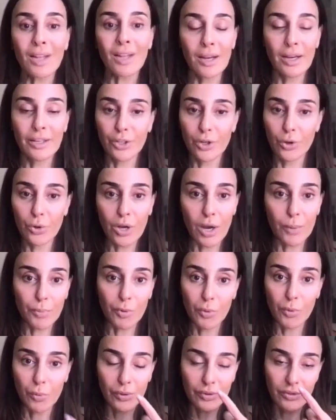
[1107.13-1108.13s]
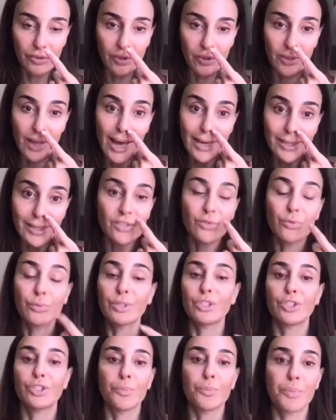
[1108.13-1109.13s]
You know, a couple, the last of
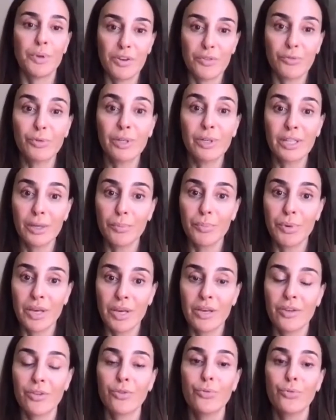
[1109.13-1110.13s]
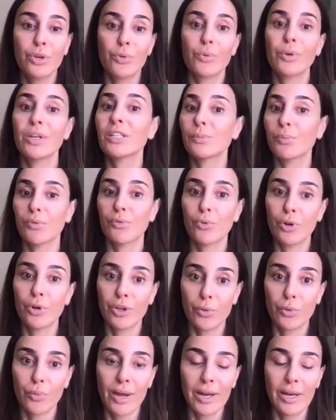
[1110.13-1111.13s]
which should be really be three weeks before
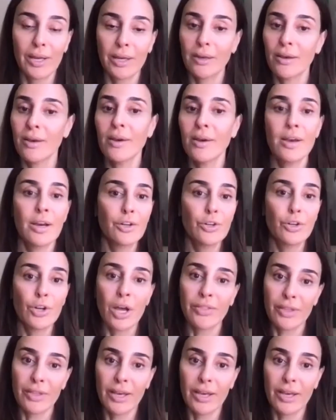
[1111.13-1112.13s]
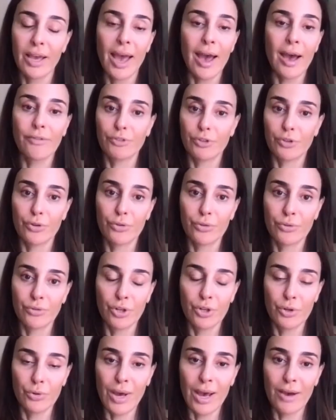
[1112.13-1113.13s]
your wedding, nothing after,
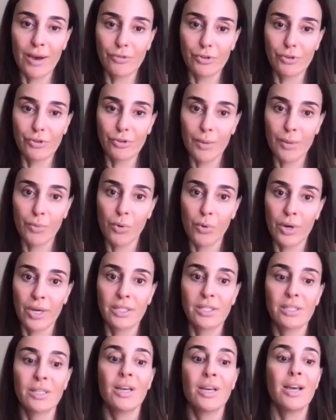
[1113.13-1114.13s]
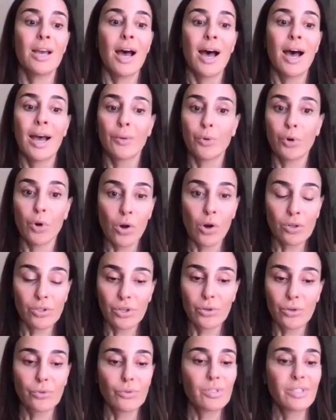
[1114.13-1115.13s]
you know, after that point. I would
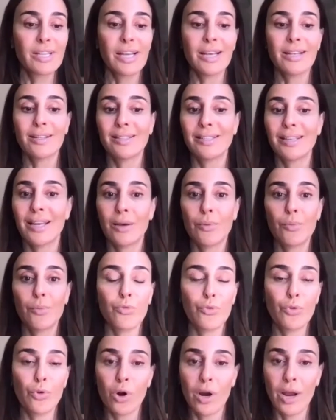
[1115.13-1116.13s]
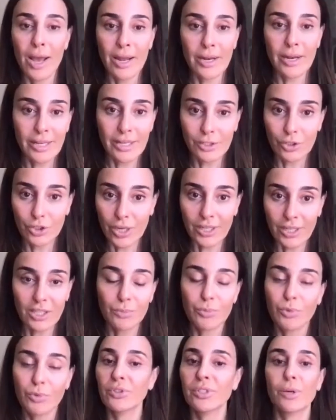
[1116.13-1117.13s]
also say the same for any
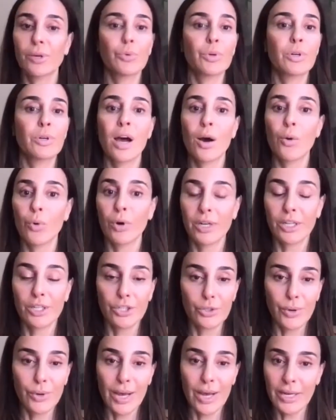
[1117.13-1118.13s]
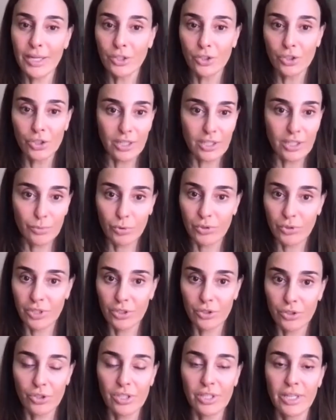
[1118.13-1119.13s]
injectables. I would not want to do any injectables
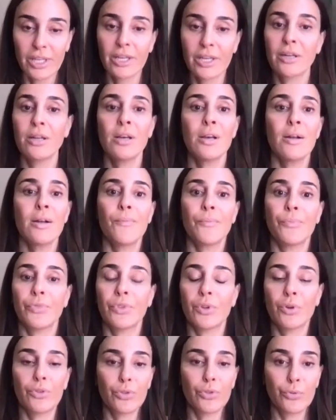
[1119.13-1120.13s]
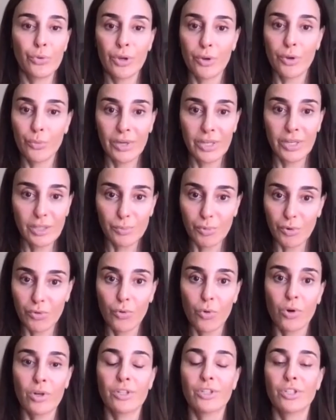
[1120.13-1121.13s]
in your skin three weeks
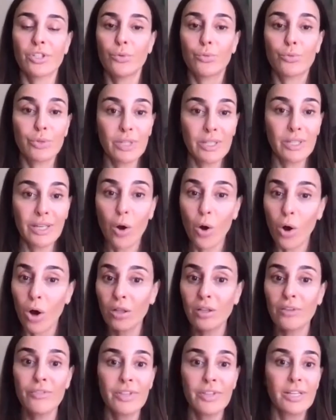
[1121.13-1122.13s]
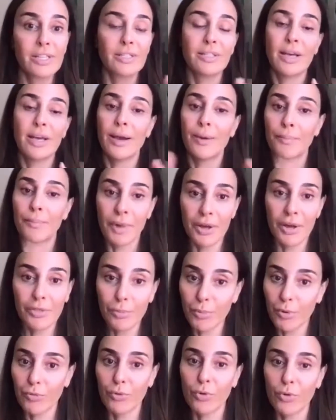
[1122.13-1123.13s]
before. So really all of this a month
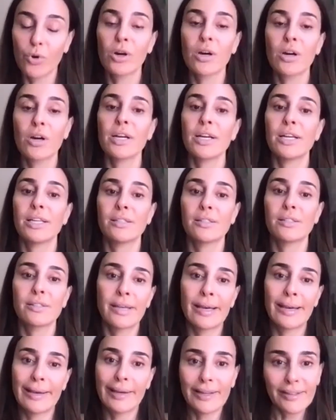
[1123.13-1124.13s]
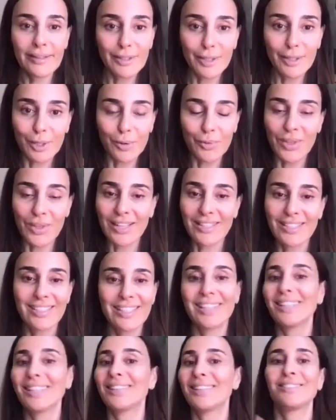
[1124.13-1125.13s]
before is like, you know, that's
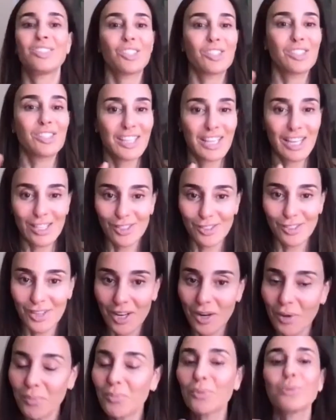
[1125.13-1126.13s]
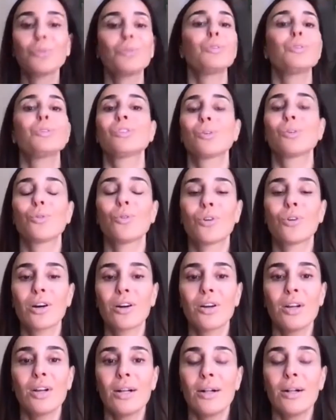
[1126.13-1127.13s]
it just in case you get a bruise
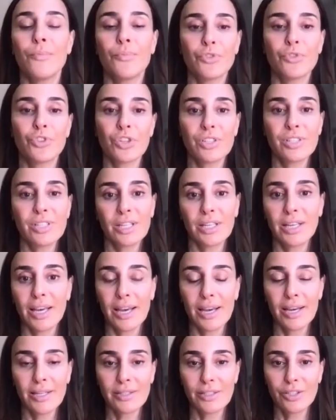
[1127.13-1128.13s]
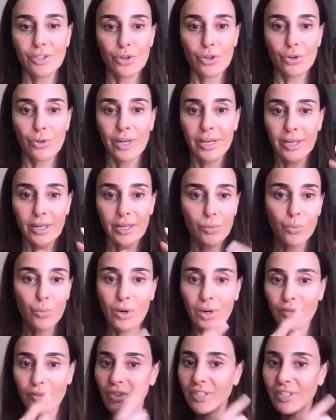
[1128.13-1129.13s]
or just in case, you know, like
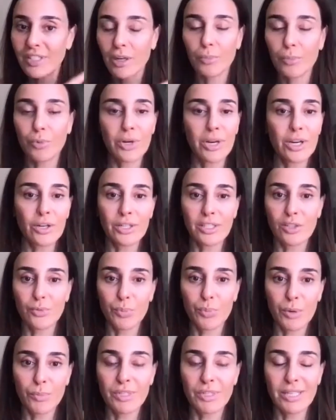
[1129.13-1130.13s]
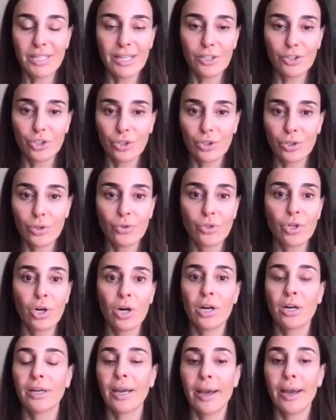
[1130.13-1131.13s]
one of the stubborn areas of pigmentation go
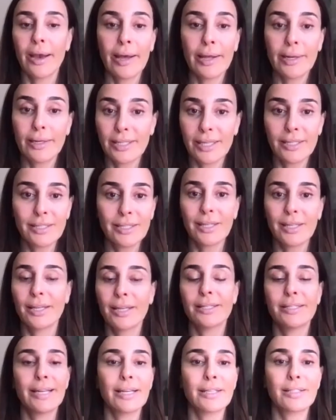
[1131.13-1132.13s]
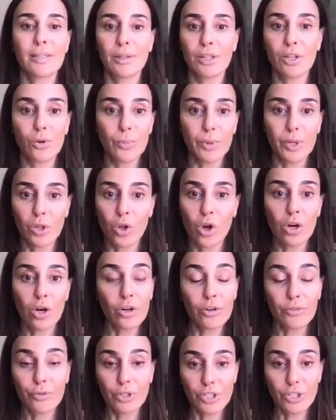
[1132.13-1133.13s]
dark and it, it takes a little bit
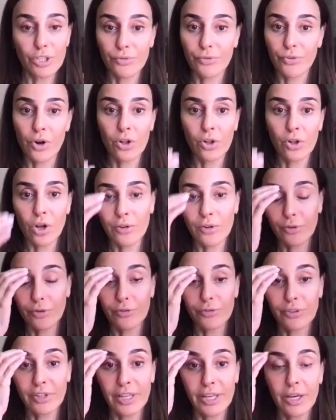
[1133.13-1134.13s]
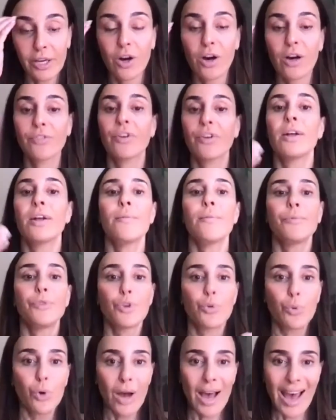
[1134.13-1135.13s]
longer for it to fall off or flake off.
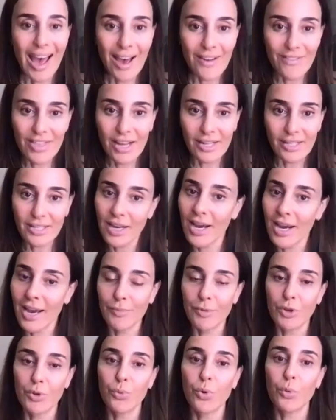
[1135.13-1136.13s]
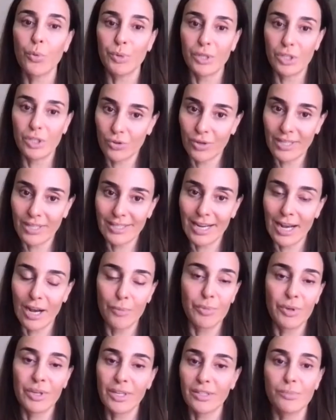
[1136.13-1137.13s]
You will have that time and you won't be stressed
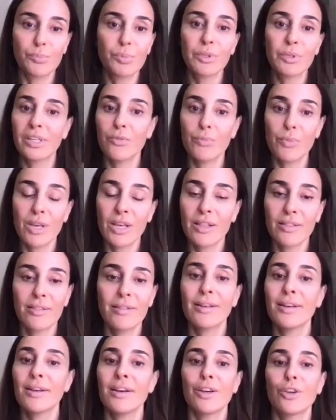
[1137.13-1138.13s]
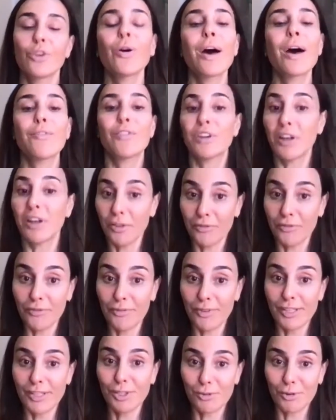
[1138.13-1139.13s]
out because believe me, you'll have enough
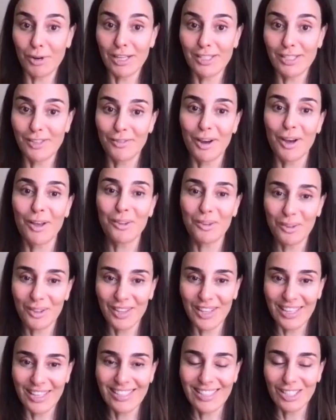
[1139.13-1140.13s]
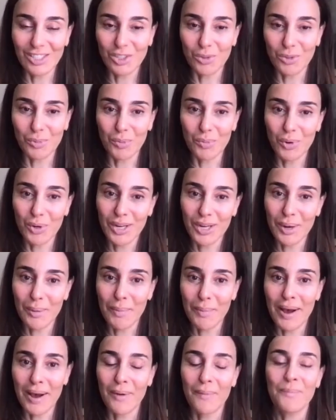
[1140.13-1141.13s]
stress of other things that you'll be worried
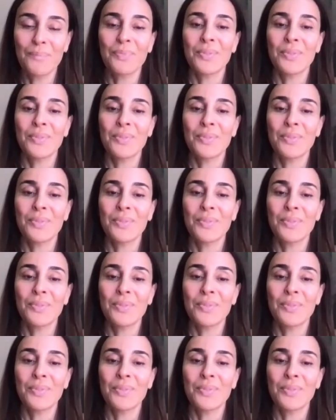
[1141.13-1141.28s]
about